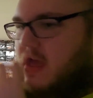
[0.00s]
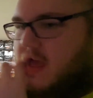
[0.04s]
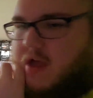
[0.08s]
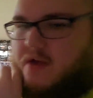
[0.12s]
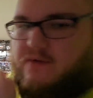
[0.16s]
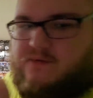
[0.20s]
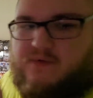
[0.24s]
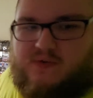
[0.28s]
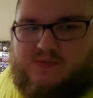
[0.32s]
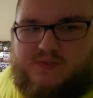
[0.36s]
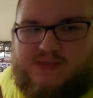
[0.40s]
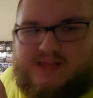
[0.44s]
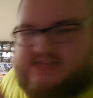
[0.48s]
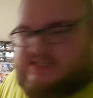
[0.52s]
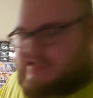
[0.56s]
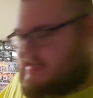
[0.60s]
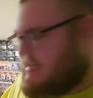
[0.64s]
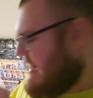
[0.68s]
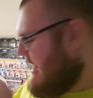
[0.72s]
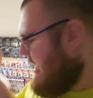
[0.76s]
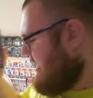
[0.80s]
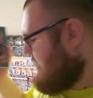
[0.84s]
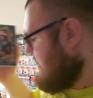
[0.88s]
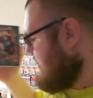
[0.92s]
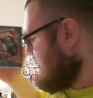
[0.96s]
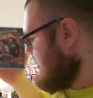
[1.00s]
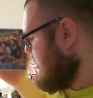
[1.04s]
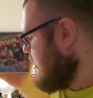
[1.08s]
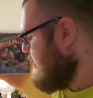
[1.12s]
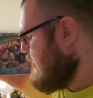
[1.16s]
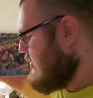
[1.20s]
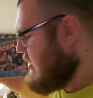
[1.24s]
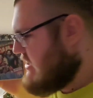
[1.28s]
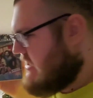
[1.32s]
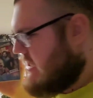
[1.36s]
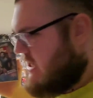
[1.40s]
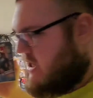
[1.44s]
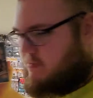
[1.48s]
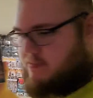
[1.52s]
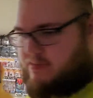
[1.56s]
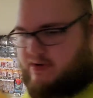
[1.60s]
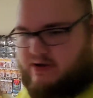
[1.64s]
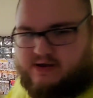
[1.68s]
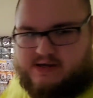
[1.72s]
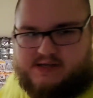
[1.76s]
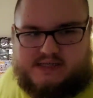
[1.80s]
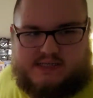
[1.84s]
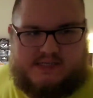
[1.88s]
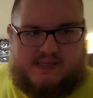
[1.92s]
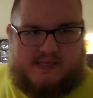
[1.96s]
for these next two
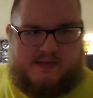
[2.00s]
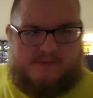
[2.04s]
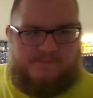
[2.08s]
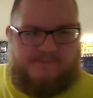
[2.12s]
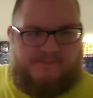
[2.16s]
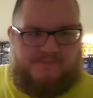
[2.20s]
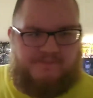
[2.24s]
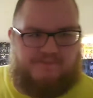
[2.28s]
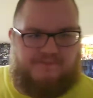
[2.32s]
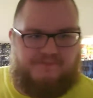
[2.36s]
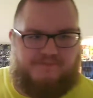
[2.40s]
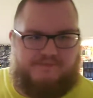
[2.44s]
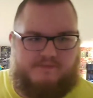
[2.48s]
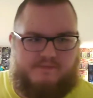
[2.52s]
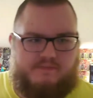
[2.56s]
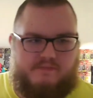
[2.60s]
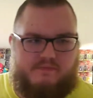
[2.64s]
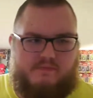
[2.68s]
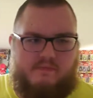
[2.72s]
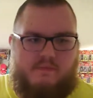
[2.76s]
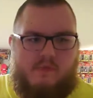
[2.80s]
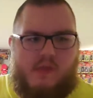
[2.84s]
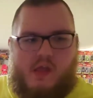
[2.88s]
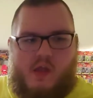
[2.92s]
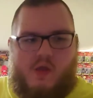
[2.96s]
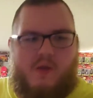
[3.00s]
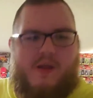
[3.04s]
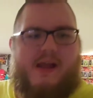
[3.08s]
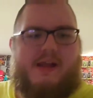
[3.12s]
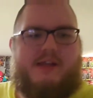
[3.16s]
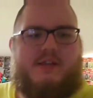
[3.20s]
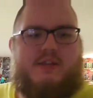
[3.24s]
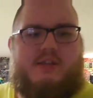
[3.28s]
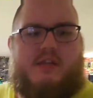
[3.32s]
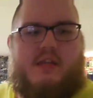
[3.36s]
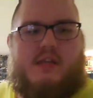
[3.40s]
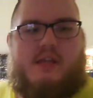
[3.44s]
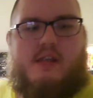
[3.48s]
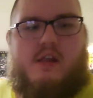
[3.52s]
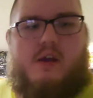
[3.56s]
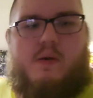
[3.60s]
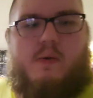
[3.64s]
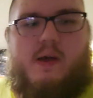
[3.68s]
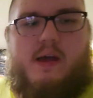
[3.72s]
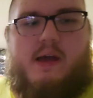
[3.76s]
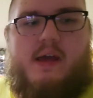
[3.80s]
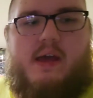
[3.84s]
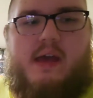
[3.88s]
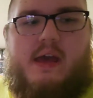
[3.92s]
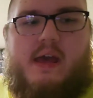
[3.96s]
steelbooks, or actually, you know
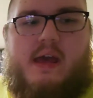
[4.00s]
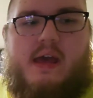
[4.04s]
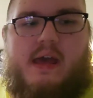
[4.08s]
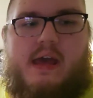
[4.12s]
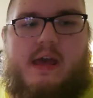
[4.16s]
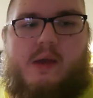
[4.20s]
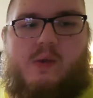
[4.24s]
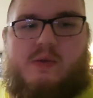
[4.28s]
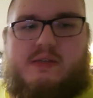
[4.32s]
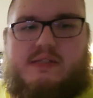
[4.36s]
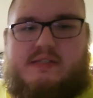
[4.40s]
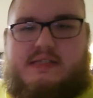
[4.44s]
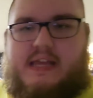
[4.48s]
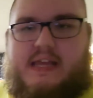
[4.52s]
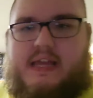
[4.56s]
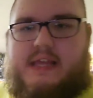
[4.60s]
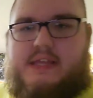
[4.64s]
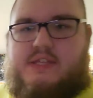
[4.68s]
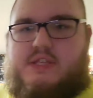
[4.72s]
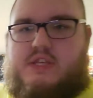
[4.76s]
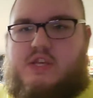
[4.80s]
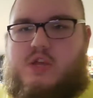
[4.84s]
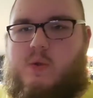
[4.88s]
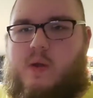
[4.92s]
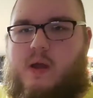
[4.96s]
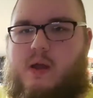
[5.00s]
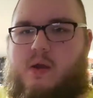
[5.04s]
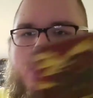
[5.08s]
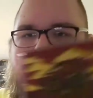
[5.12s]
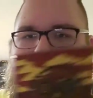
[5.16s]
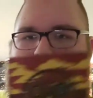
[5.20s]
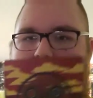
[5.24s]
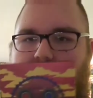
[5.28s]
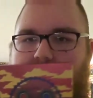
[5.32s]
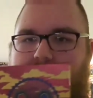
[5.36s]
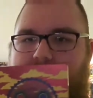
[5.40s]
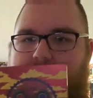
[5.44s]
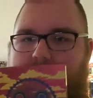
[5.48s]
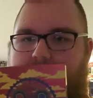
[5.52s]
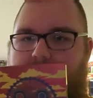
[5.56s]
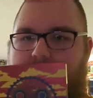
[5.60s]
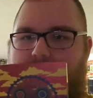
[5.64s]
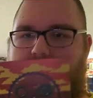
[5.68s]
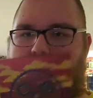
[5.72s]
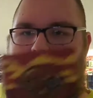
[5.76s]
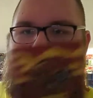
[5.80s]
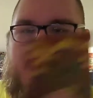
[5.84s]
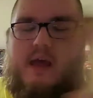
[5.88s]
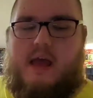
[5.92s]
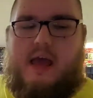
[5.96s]
what? It was these two I ordered
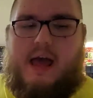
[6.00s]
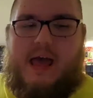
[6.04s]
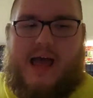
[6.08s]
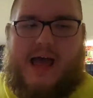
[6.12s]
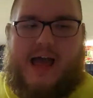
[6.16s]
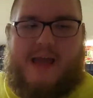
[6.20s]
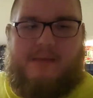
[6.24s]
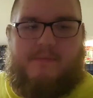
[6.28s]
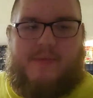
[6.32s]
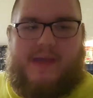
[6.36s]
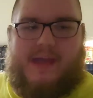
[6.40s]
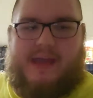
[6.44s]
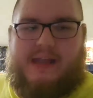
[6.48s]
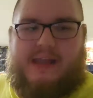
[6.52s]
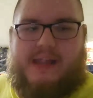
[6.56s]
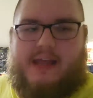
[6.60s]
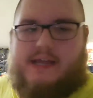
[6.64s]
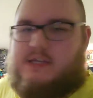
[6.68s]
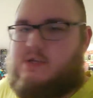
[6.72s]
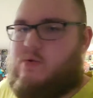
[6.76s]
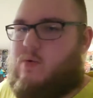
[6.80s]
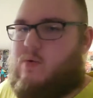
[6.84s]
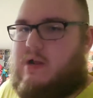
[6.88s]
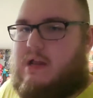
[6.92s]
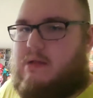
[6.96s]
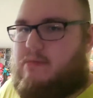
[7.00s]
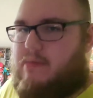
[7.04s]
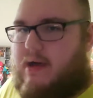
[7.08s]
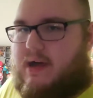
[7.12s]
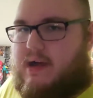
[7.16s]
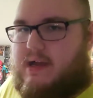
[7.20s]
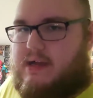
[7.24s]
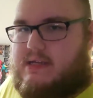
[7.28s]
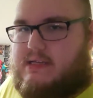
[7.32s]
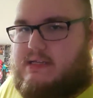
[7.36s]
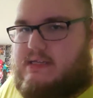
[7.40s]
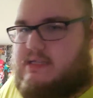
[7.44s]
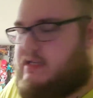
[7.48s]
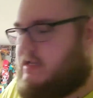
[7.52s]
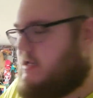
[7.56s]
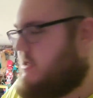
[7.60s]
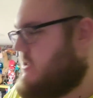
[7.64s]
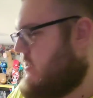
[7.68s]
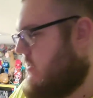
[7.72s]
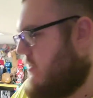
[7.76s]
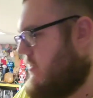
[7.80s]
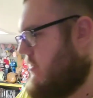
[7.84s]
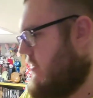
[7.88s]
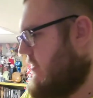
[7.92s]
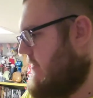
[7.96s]
together. I paid like 20 bucks in
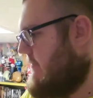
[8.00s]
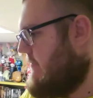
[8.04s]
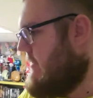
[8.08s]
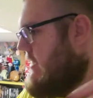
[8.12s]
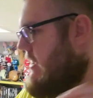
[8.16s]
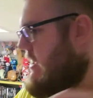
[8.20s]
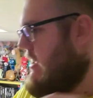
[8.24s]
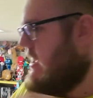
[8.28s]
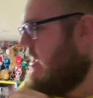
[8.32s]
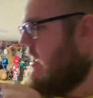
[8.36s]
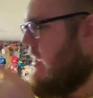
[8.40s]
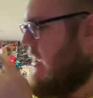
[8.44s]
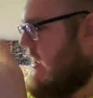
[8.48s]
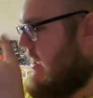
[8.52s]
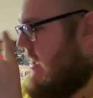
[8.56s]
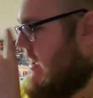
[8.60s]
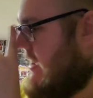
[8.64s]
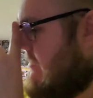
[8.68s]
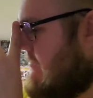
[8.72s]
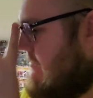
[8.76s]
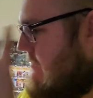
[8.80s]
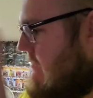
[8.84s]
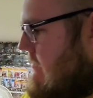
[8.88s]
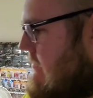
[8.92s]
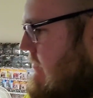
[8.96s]
total. So